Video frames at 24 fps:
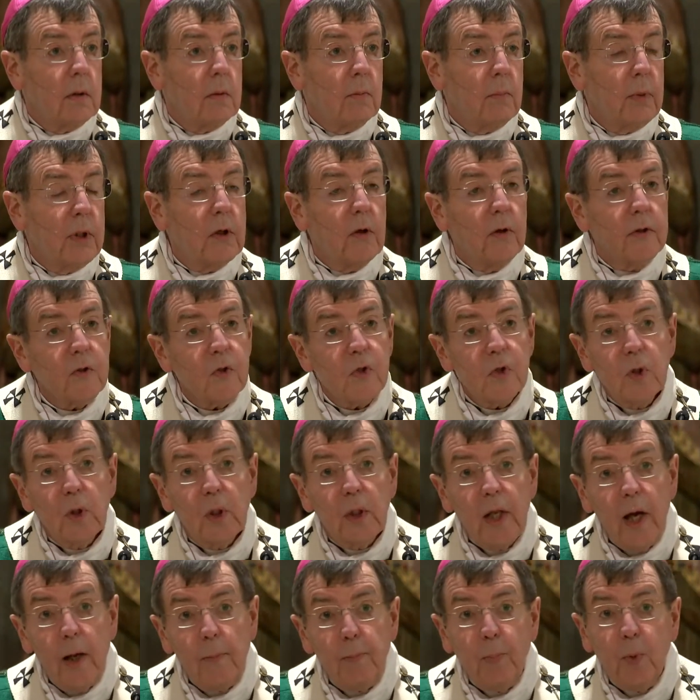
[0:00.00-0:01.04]
because the
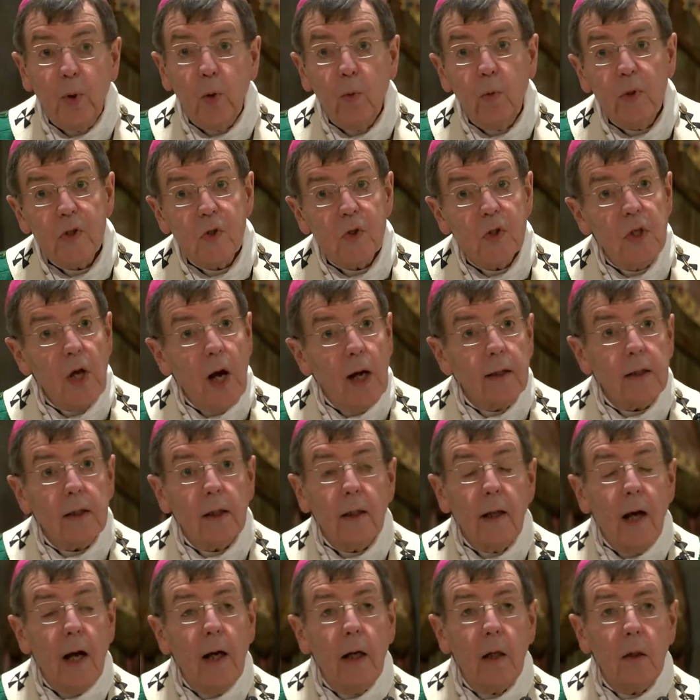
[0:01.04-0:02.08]
leper was not
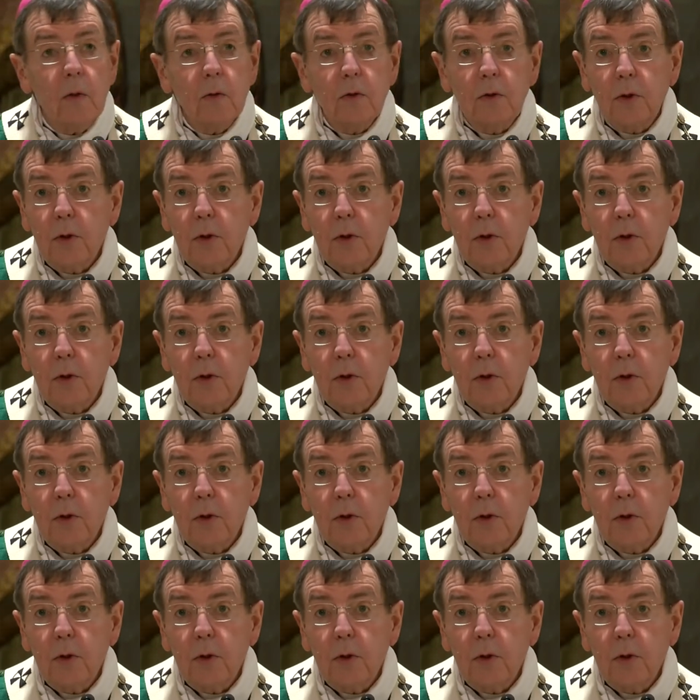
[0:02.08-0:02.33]
allowed